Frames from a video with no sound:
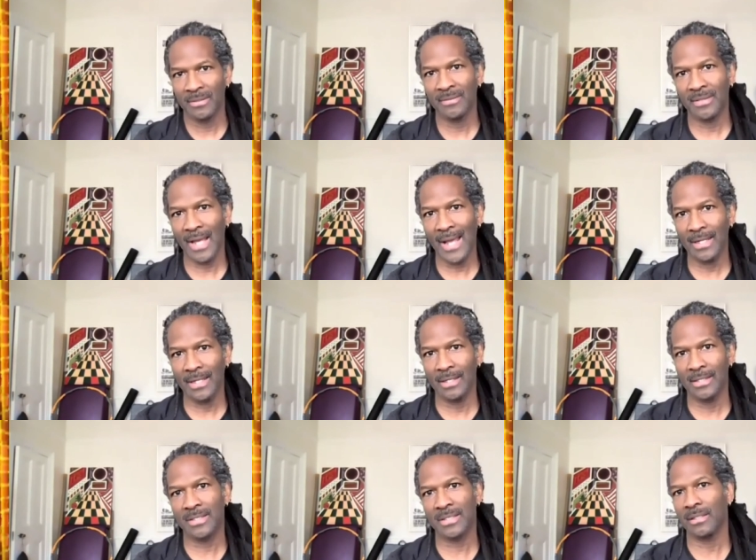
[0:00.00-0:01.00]
That
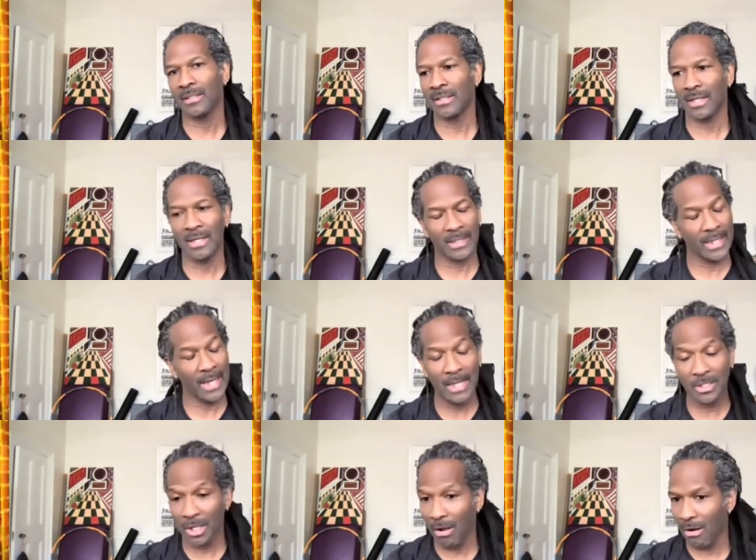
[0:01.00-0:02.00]
is a, a
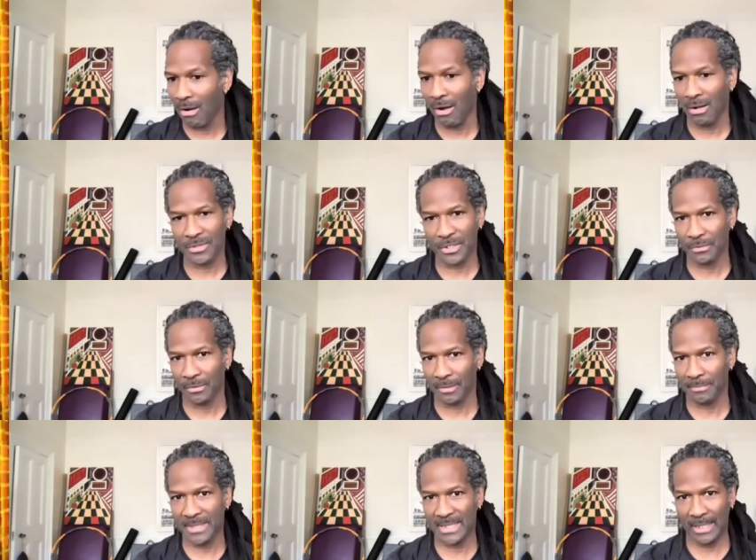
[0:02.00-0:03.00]
catch-all sort
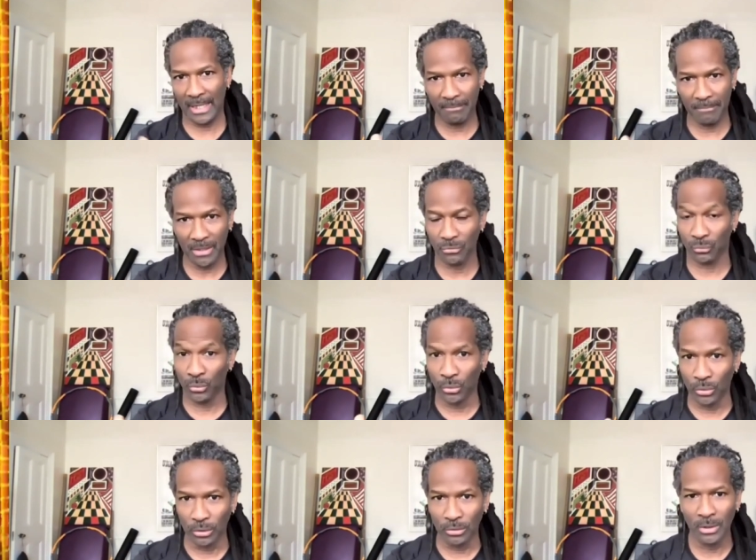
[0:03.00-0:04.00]
of statement
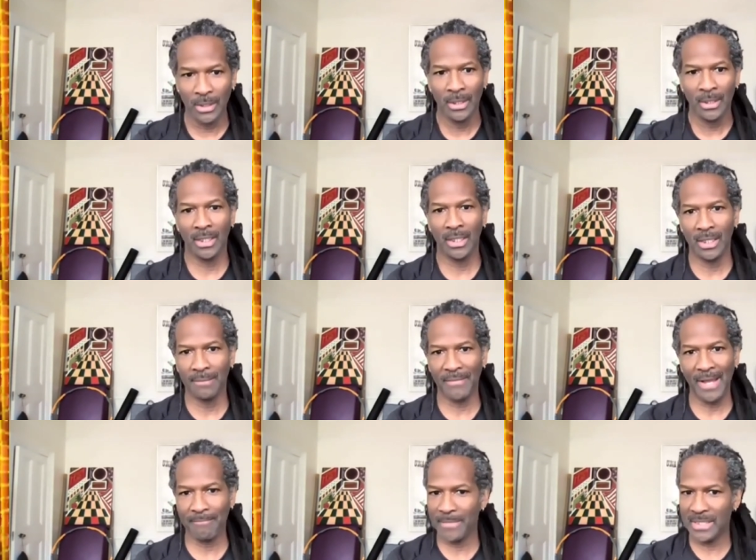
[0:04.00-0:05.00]
rule. Um,
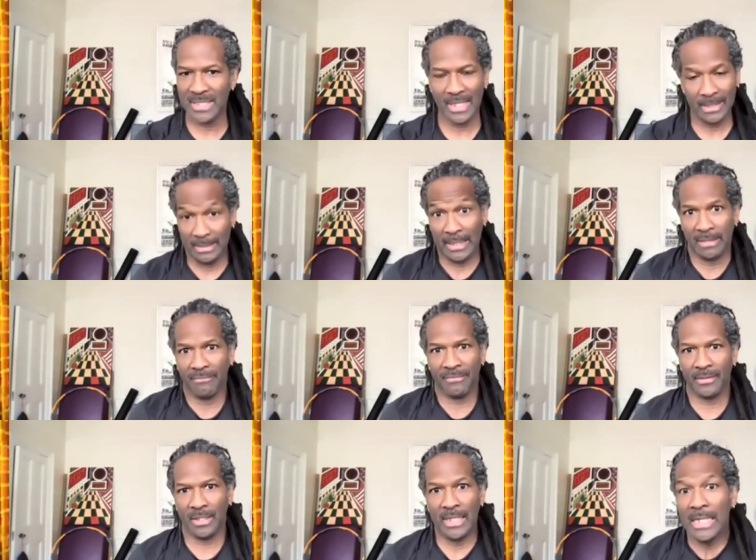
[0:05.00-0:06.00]
that means that they can
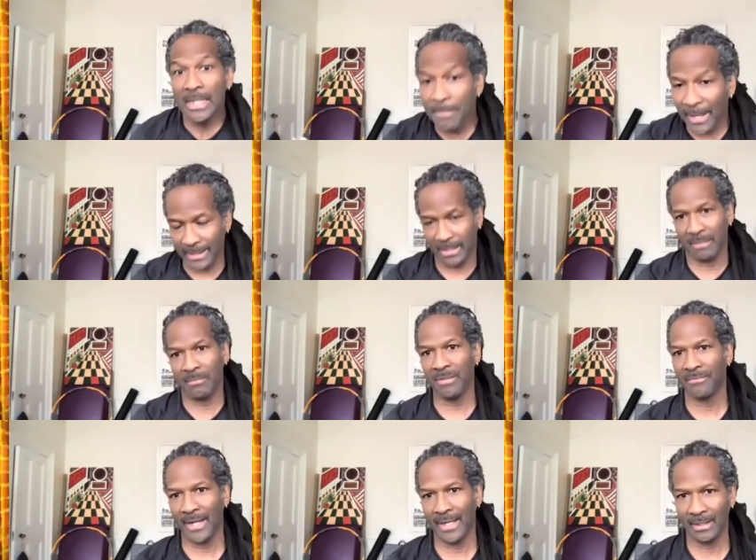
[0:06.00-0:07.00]
uh, anybody can be
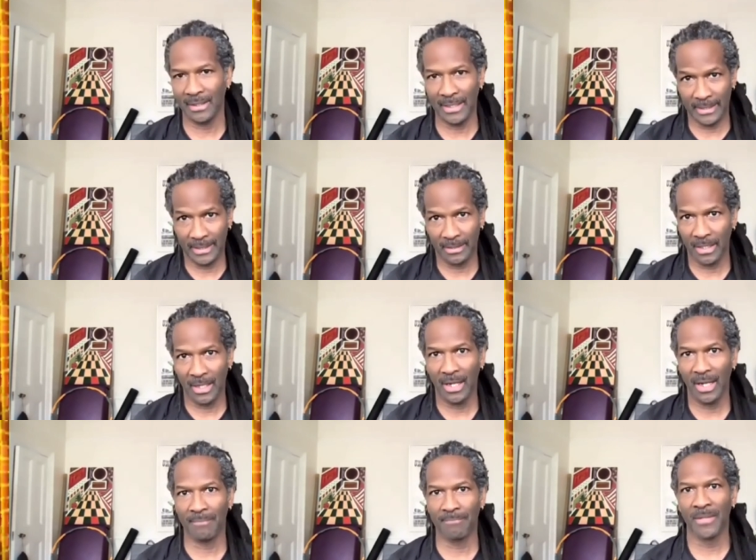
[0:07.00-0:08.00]
violated.
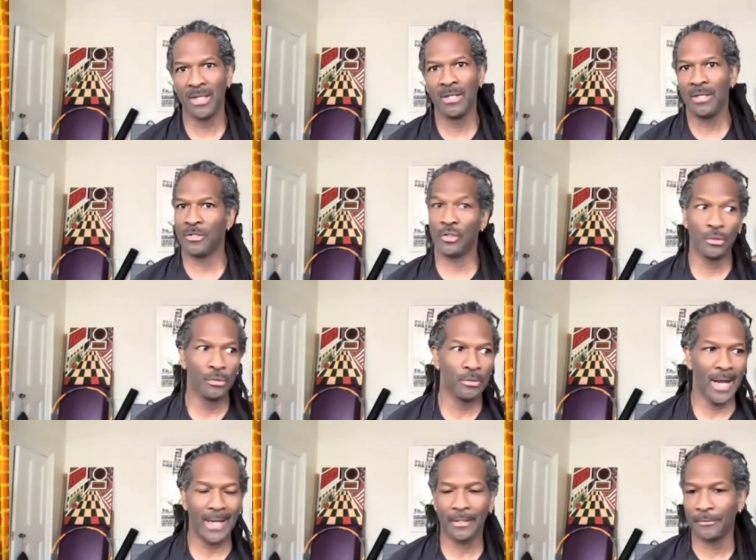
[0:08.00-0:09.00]
Um, you
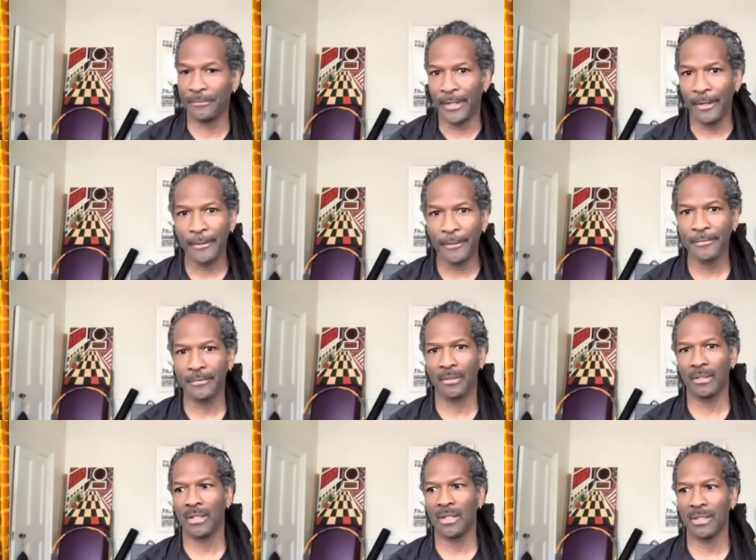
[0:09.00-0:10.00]
i don't know
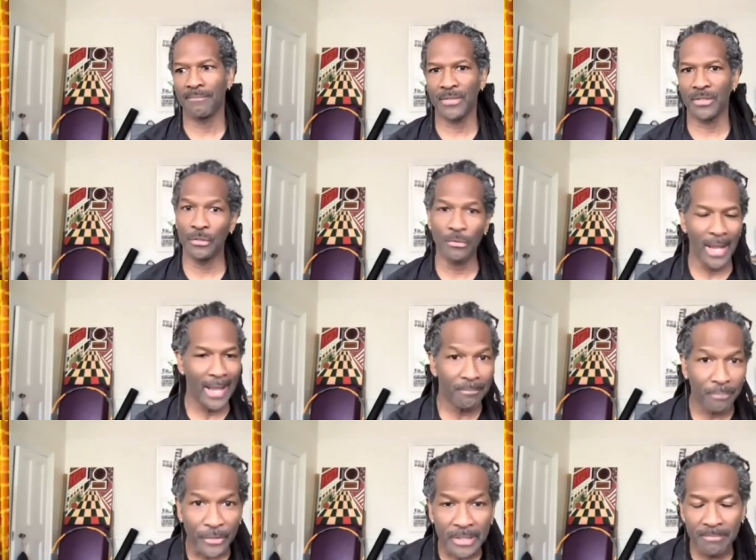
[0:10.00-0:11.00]
uh, you
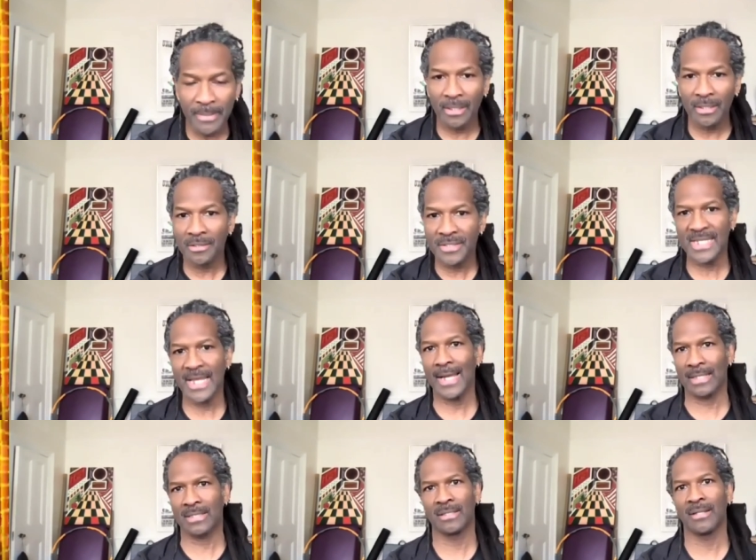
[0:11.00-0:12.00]
had premarital
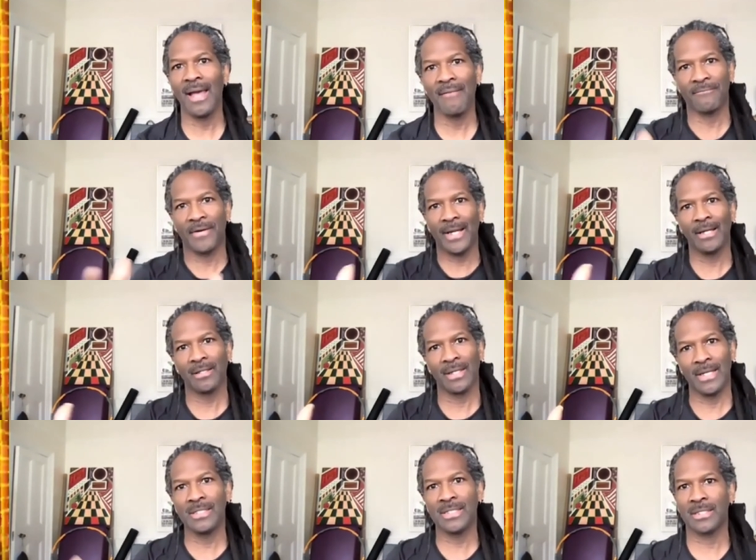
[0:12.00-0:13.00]
sex that
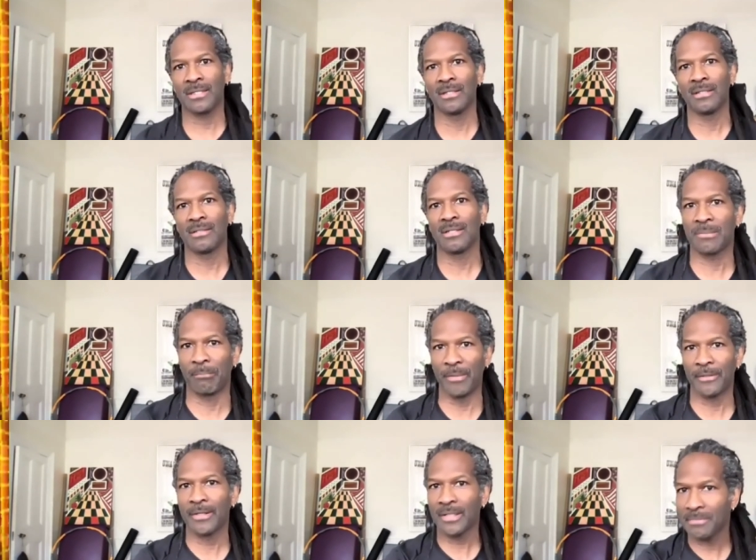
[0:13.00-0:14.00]
violates the, the
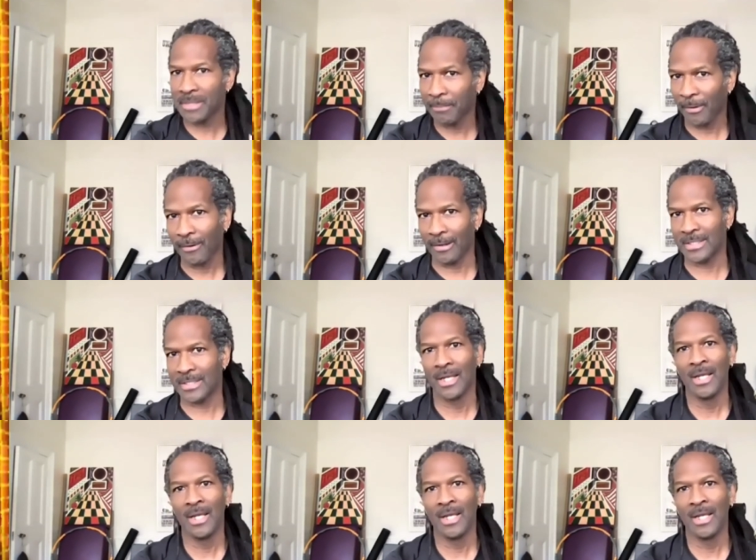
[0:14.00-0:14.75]
spirit of sports